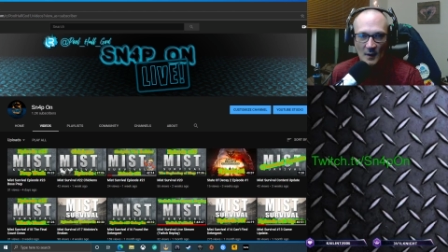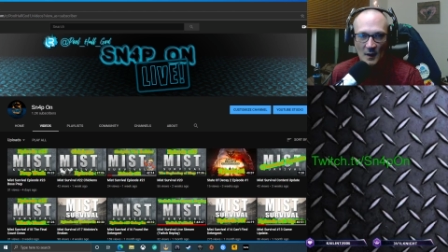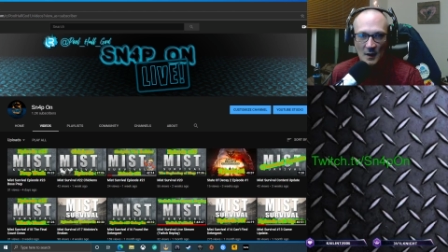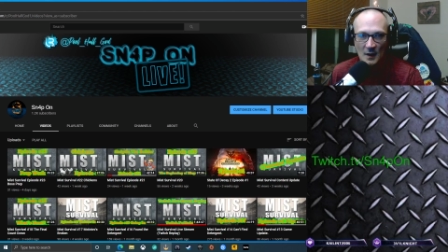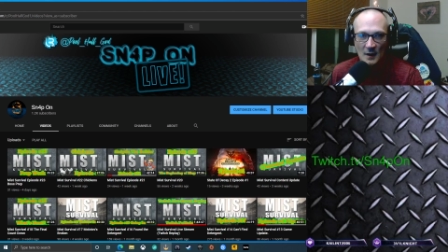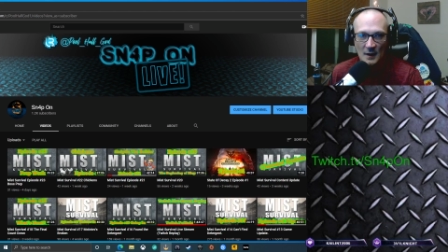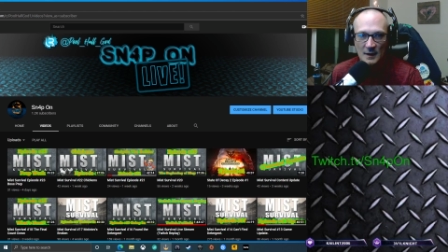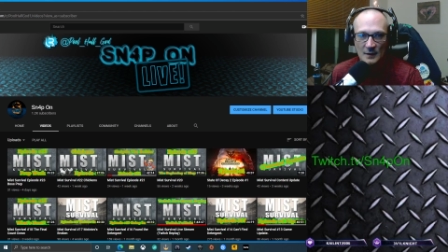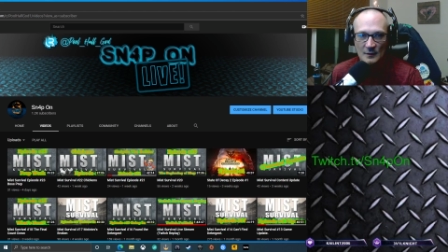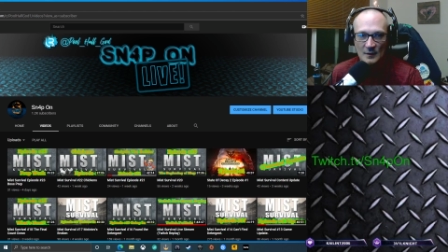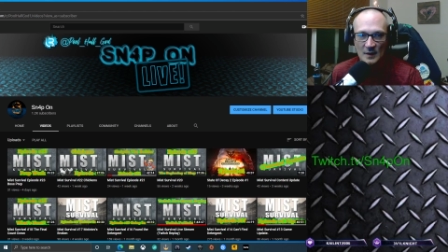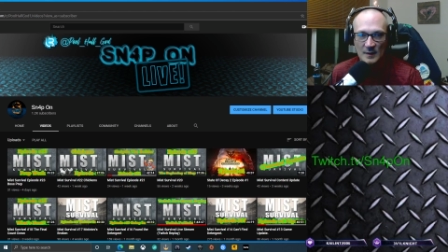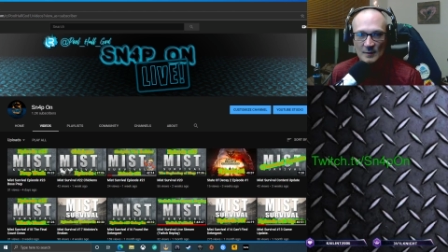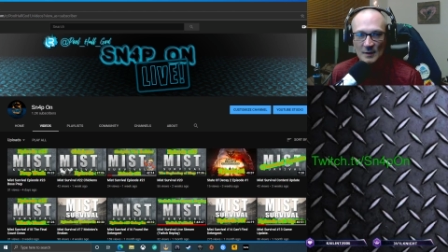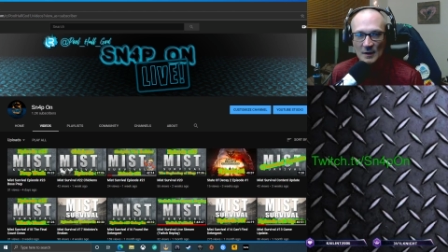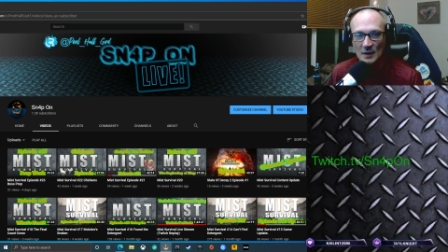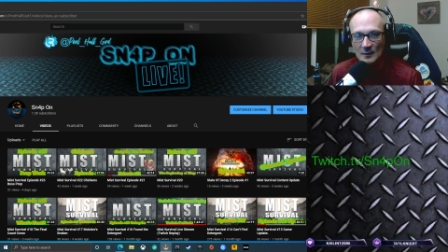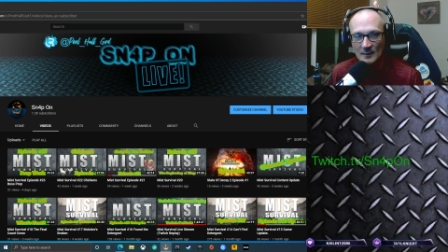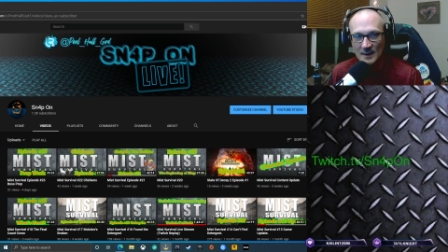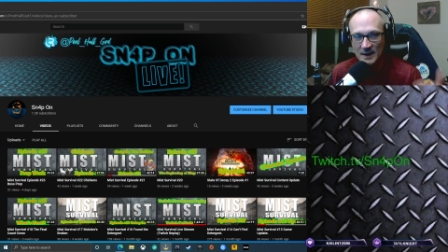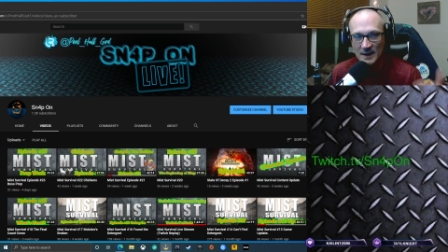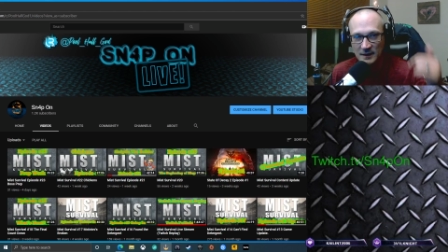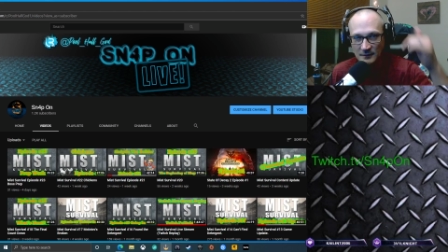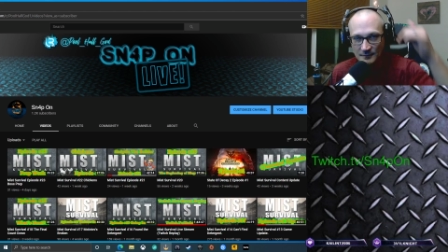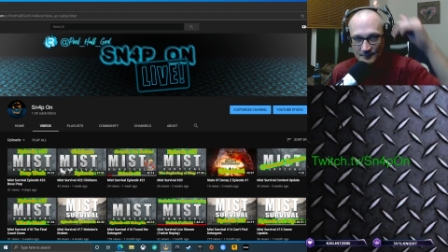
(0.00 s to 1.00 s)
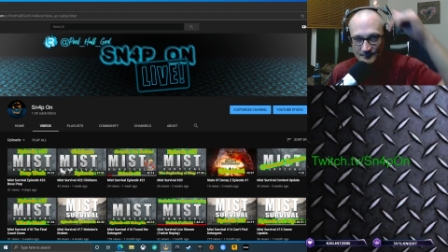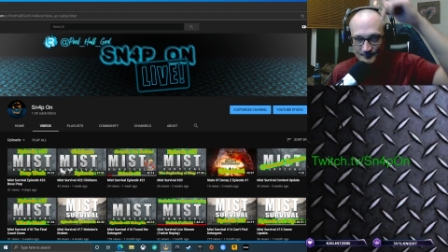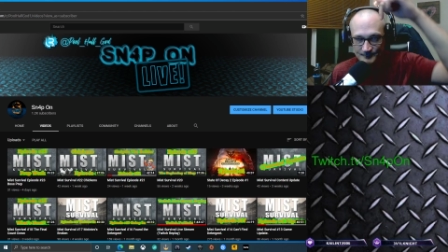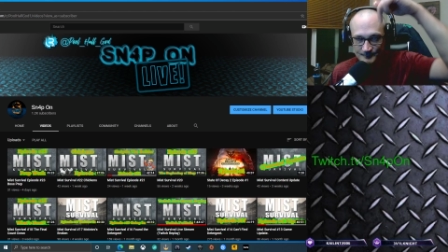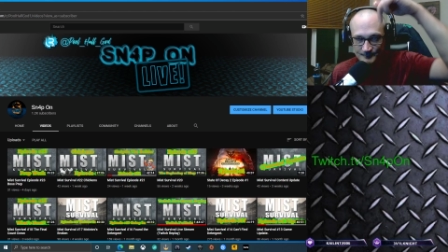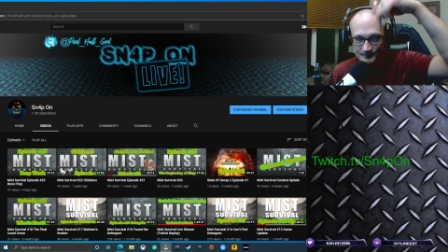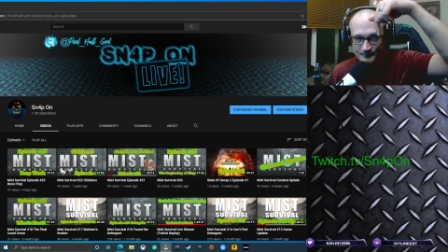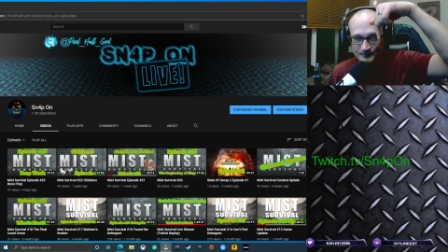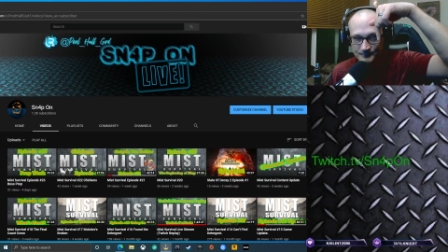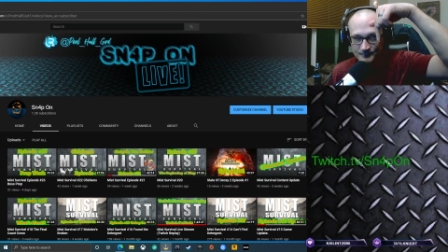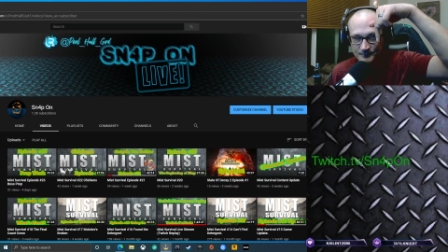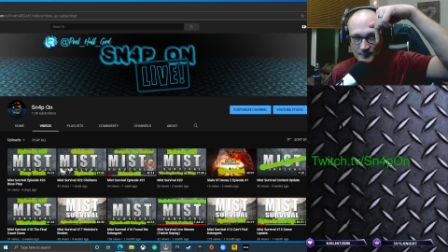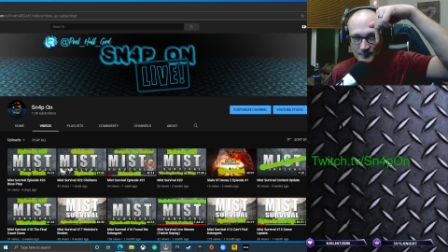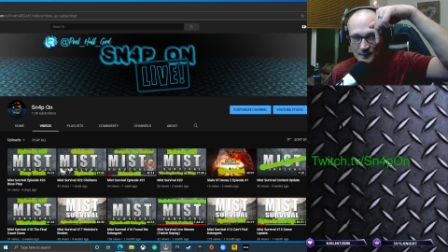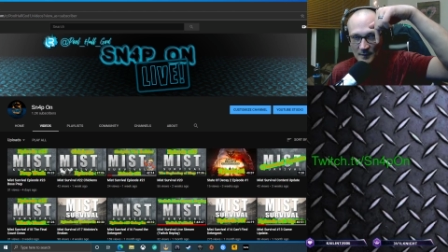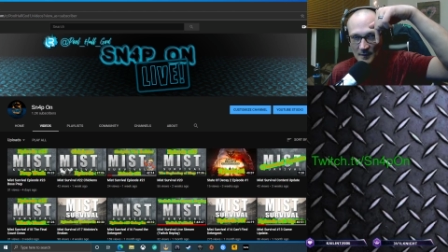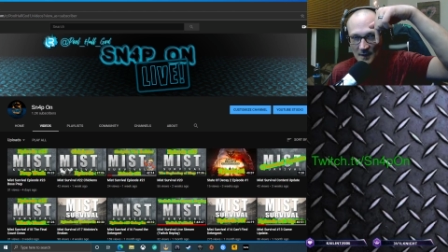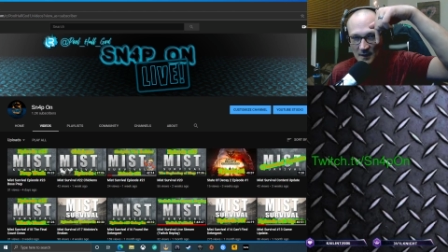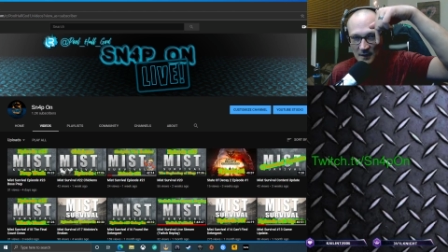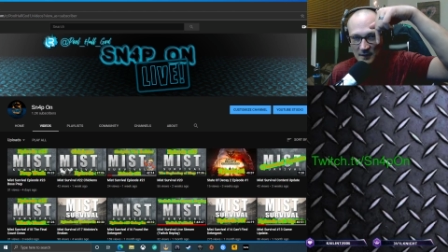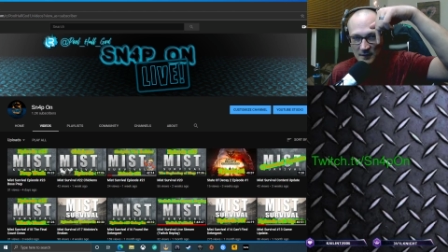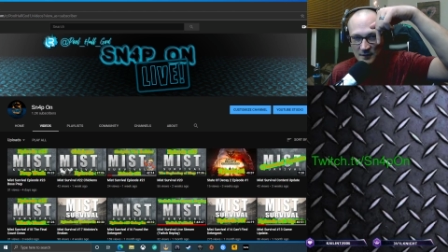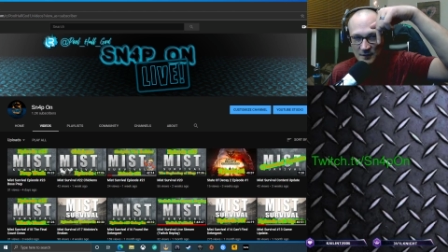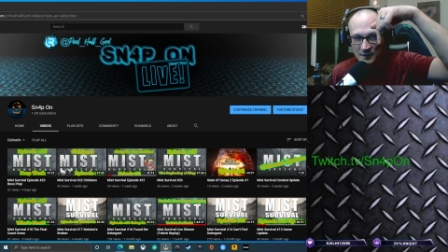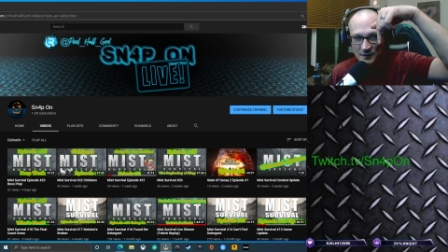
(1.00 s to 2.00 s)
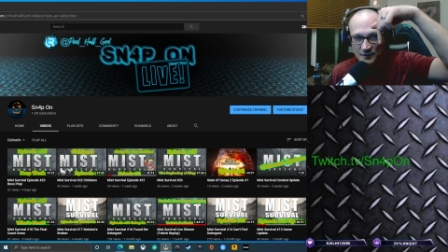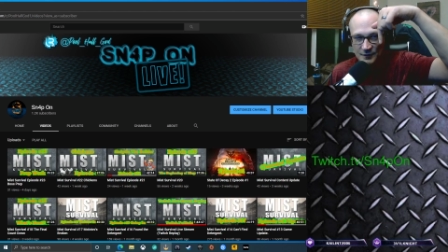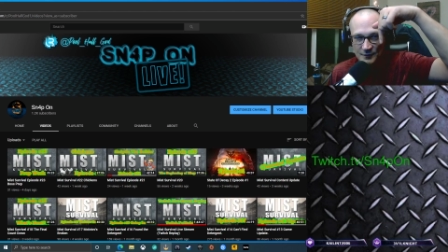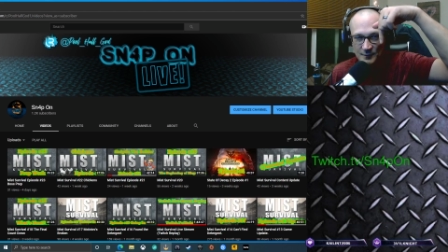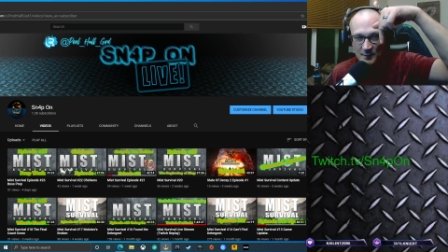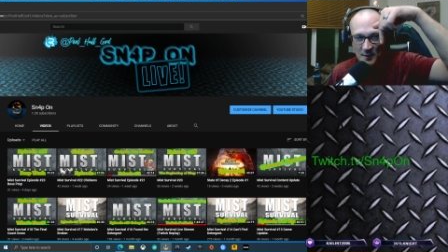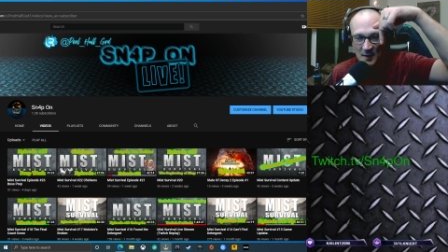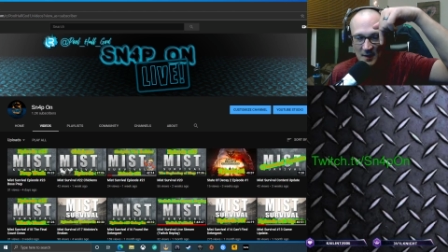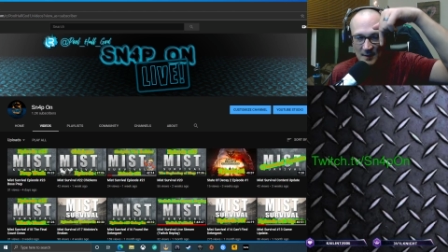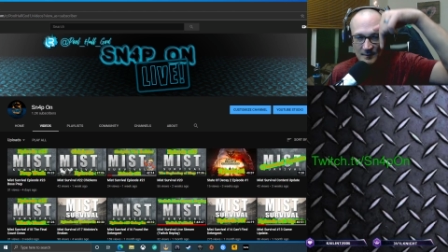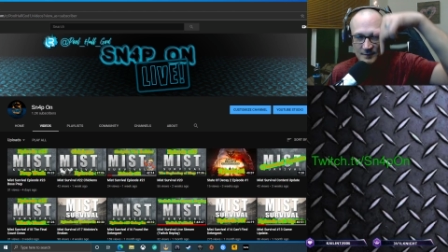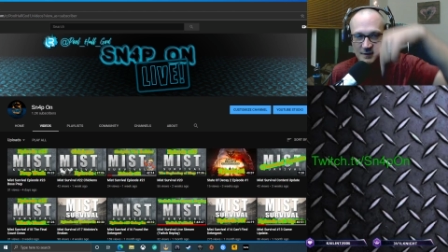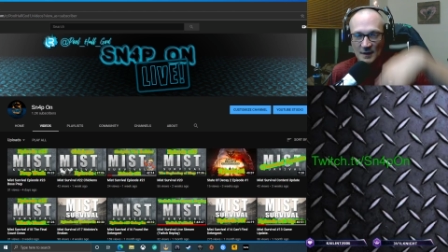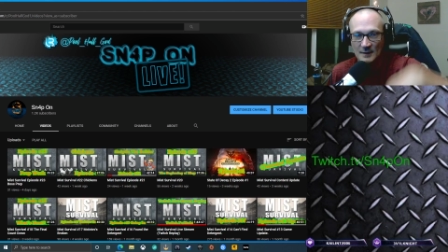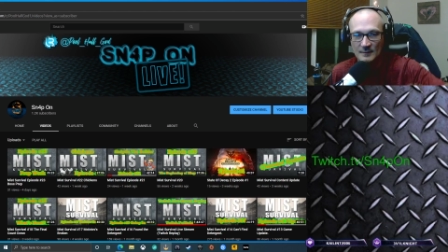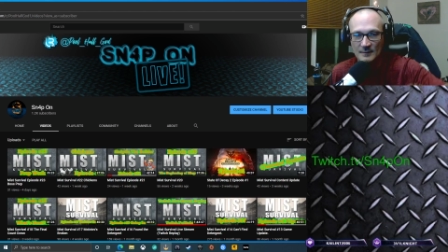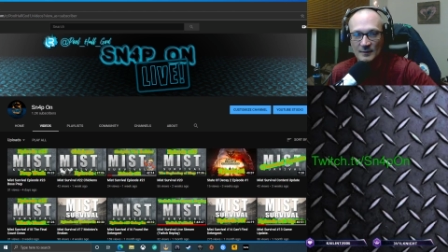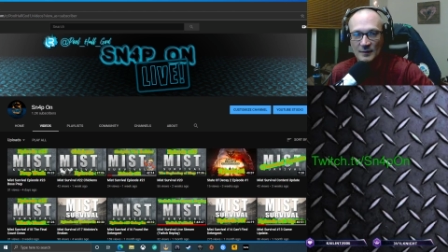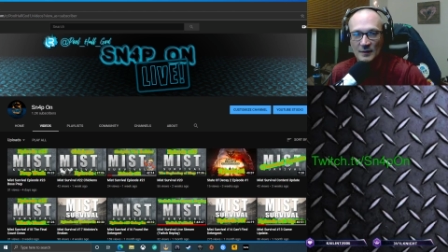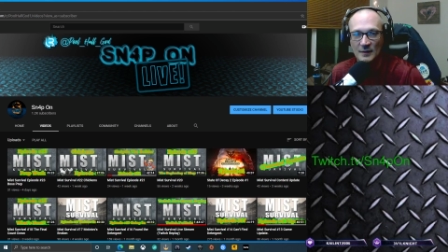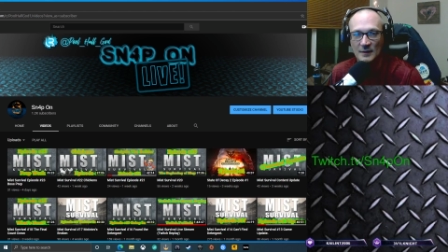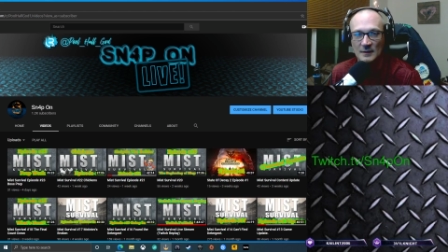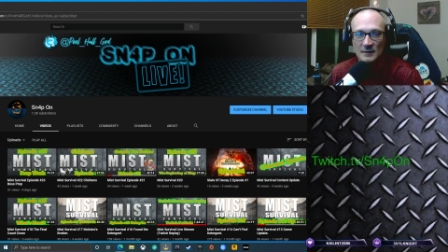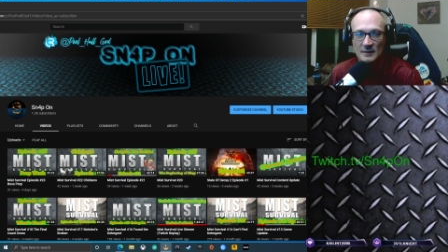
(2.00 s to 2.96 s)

right, right below me, just popped up.